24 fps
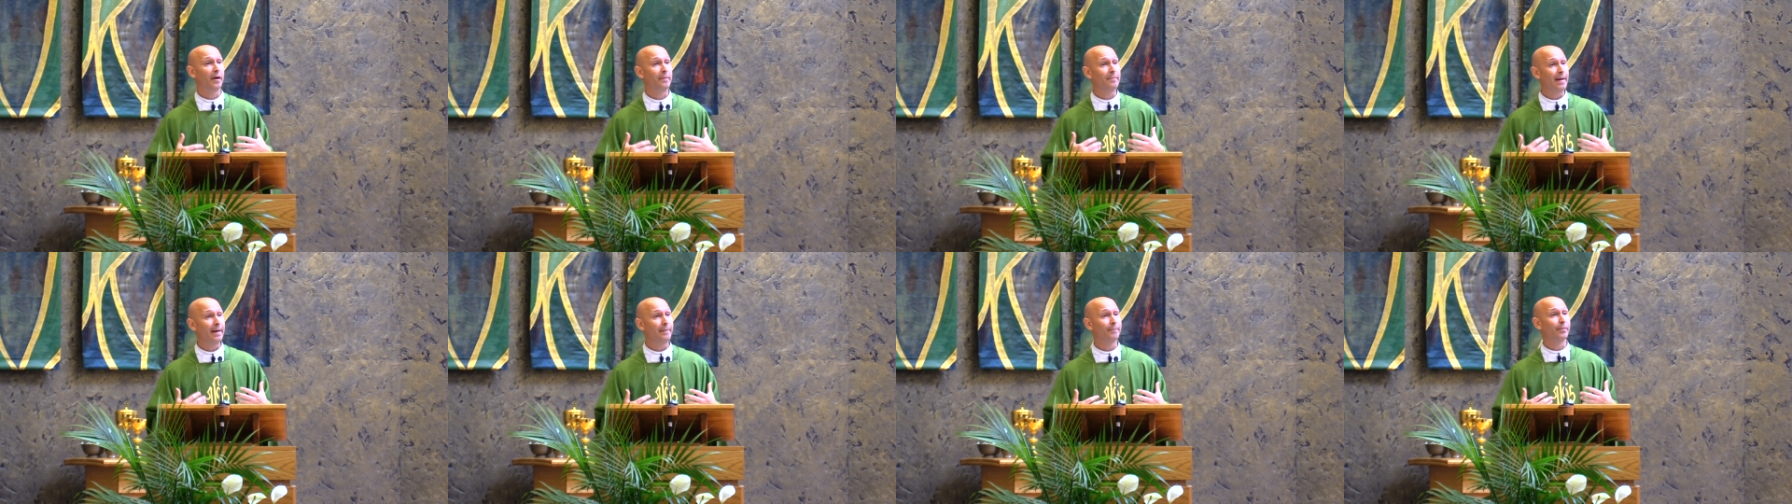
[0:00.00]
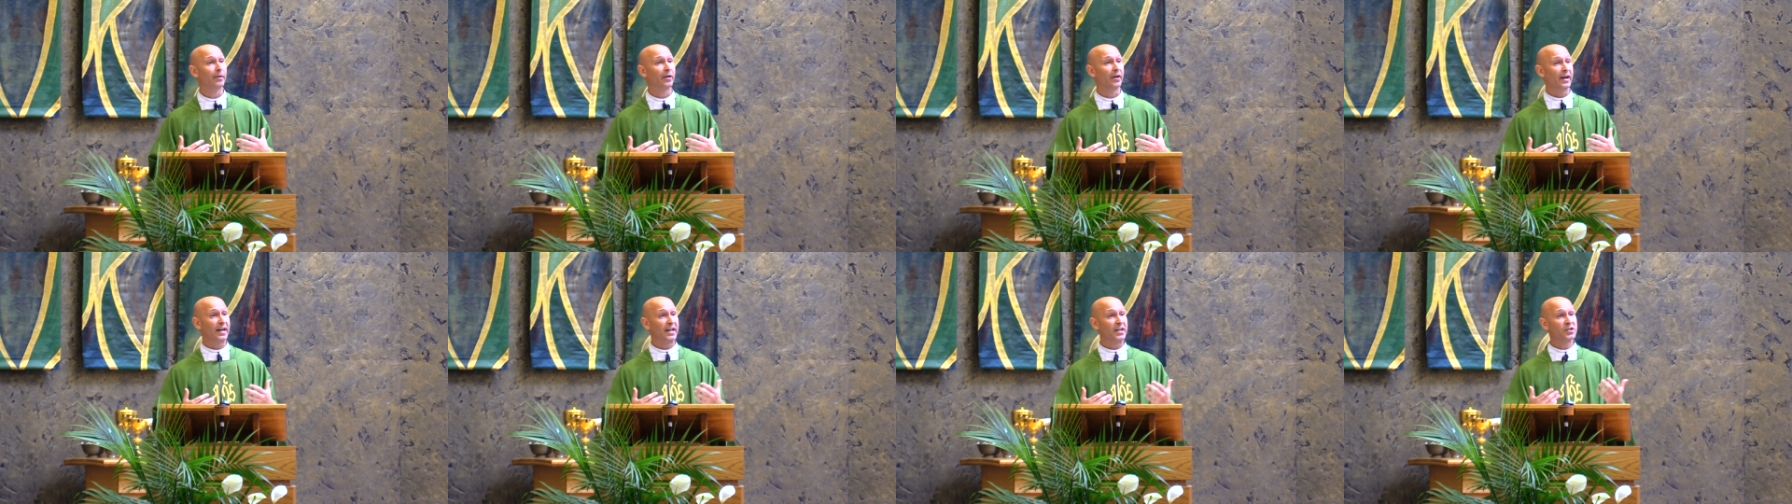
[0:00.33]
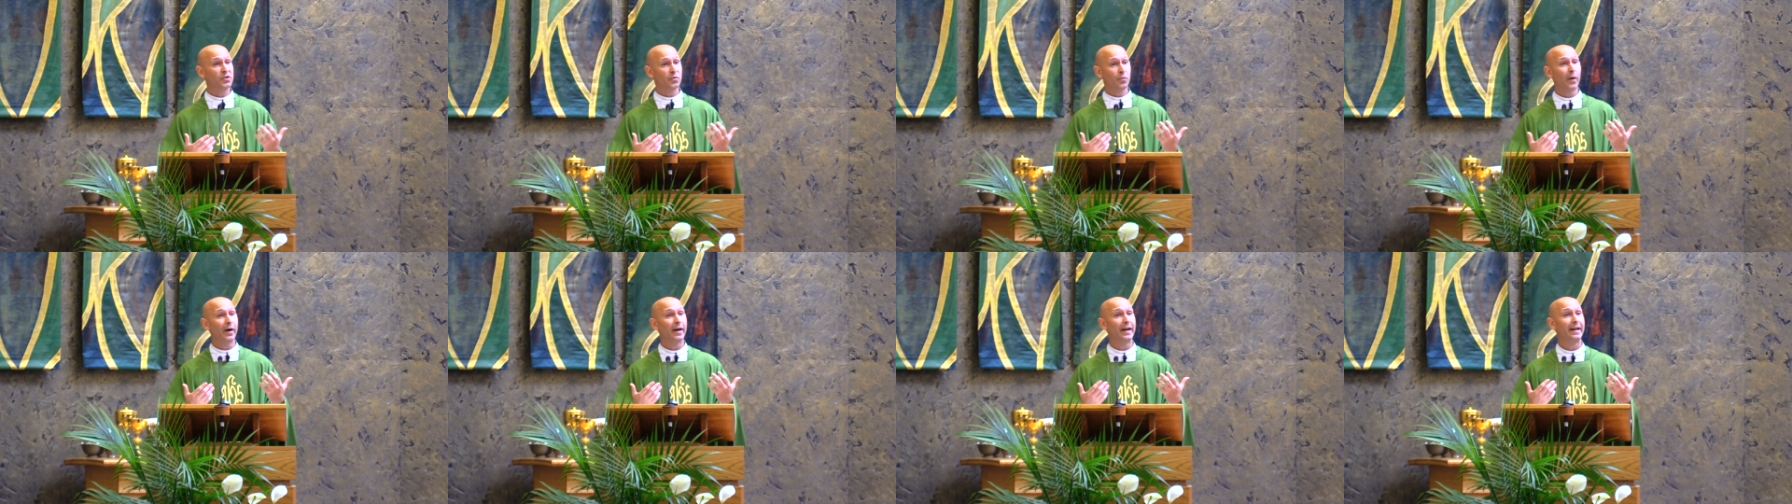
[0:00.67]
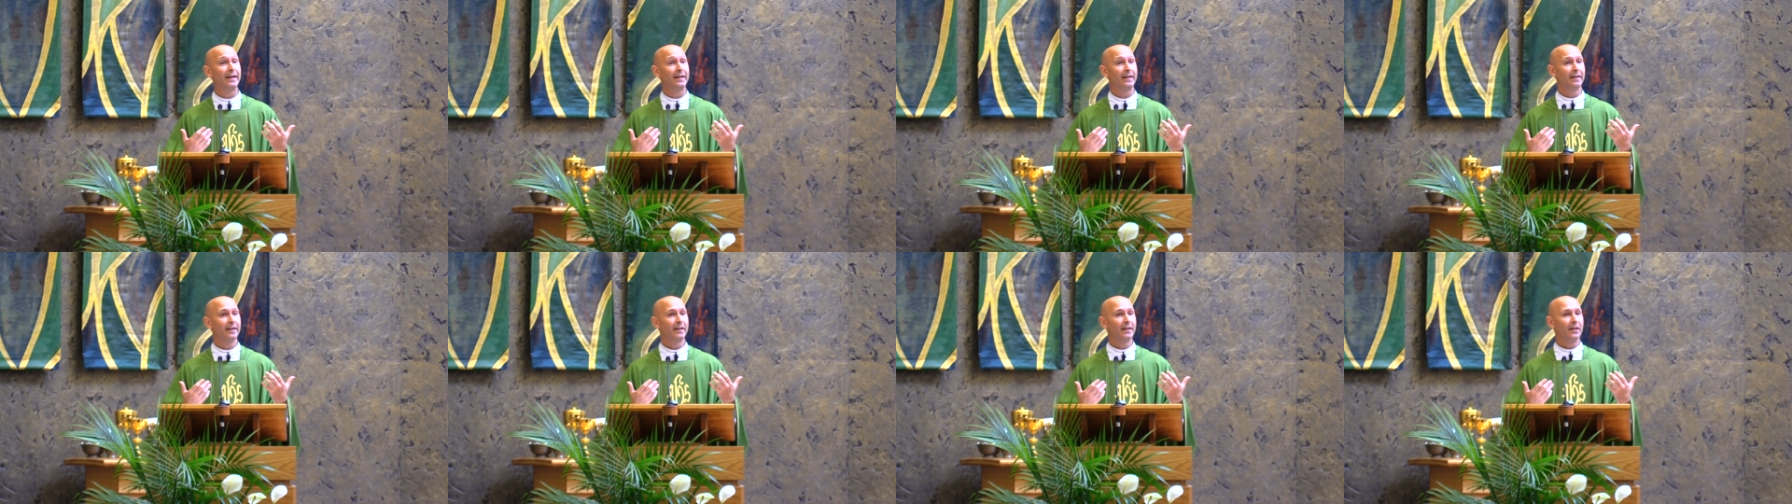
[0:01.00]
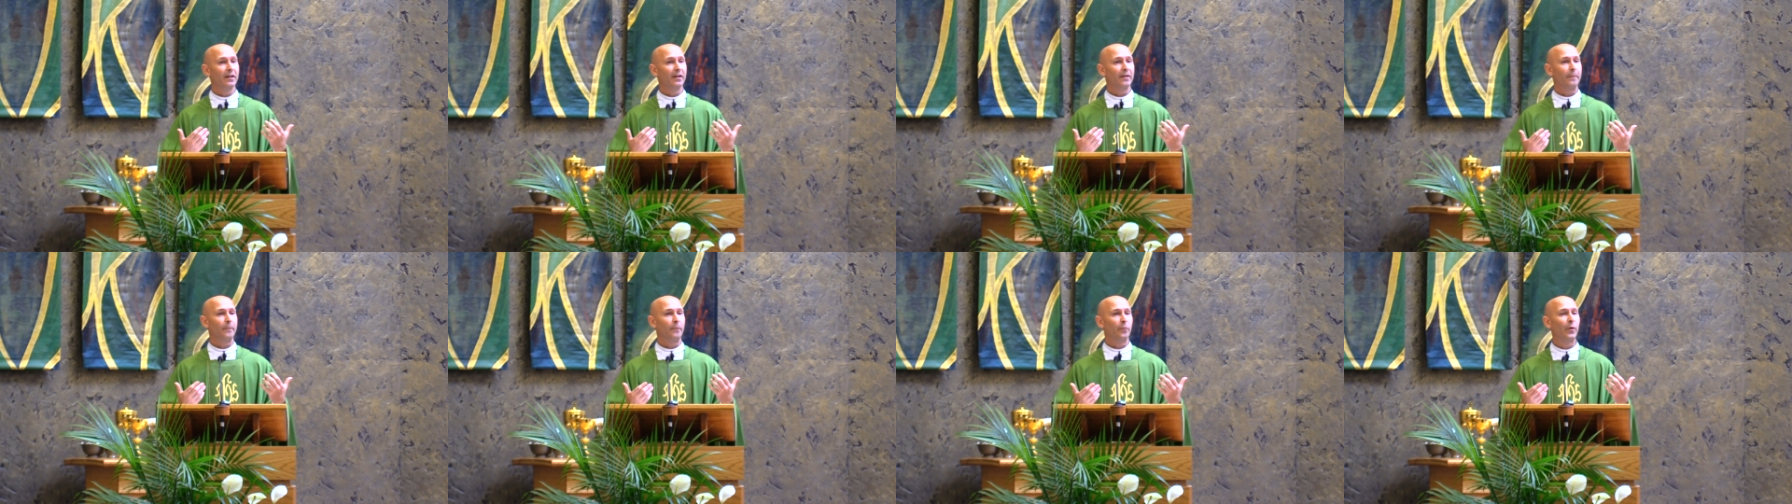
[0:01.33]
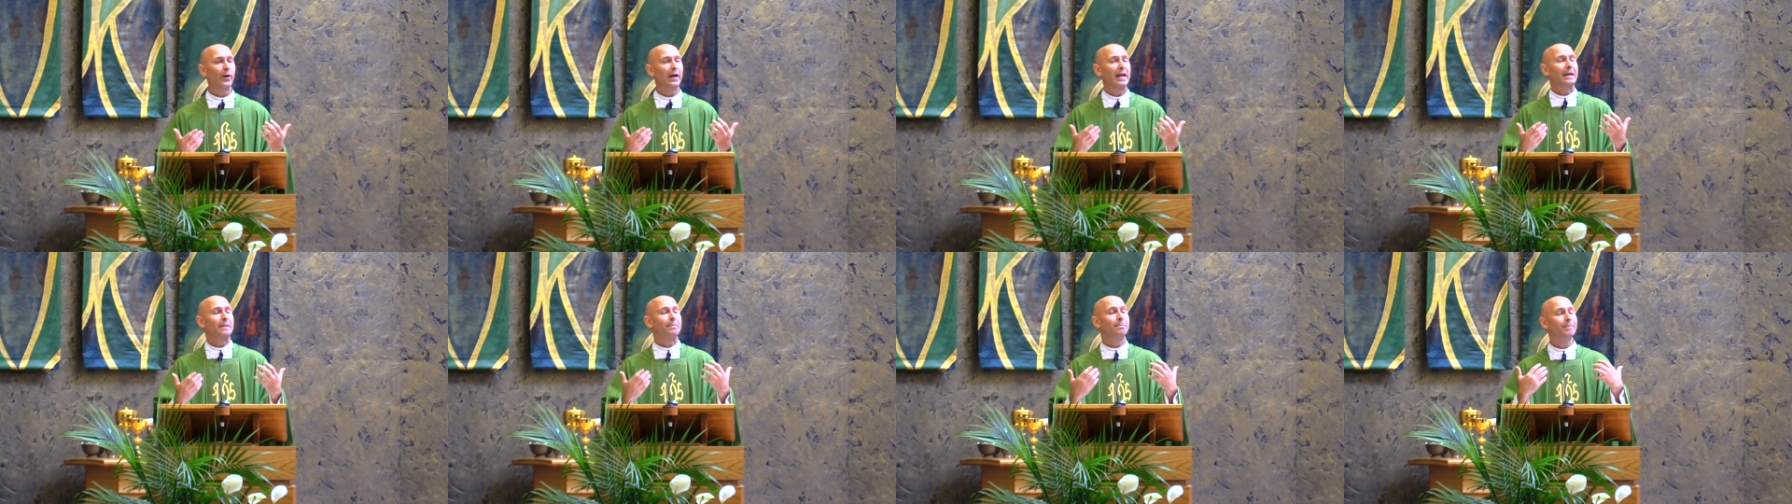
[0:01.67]
remember is what
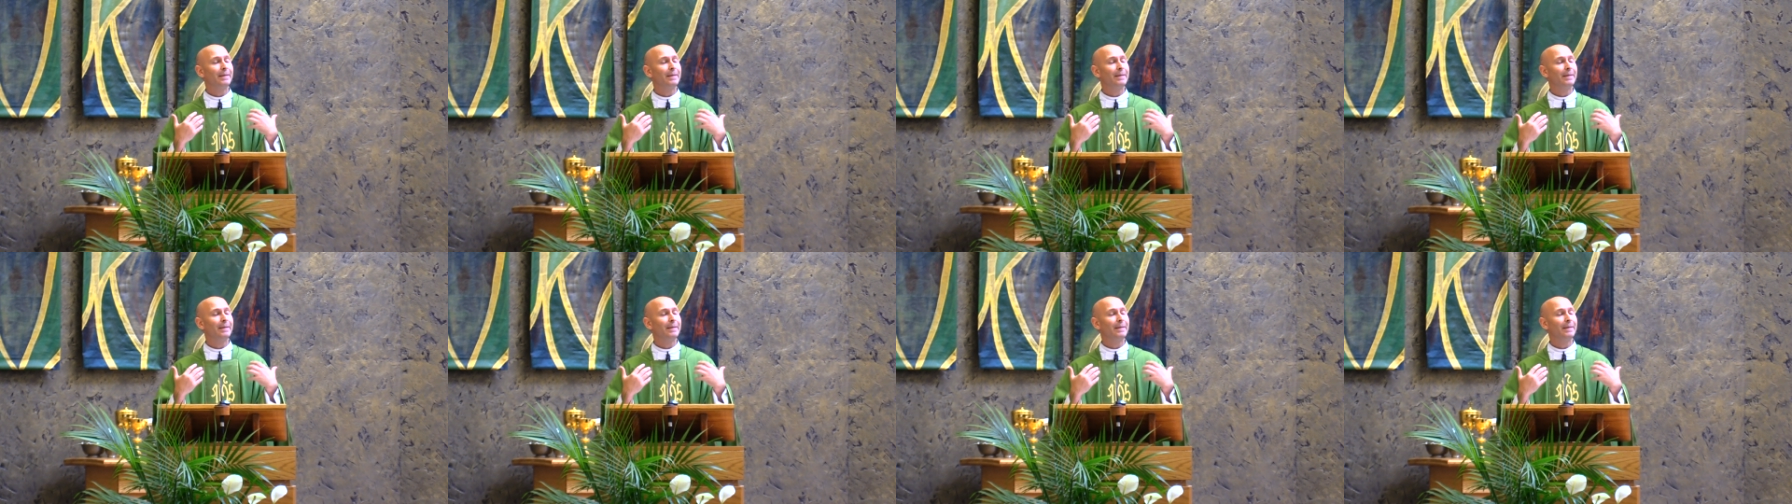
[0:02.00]
it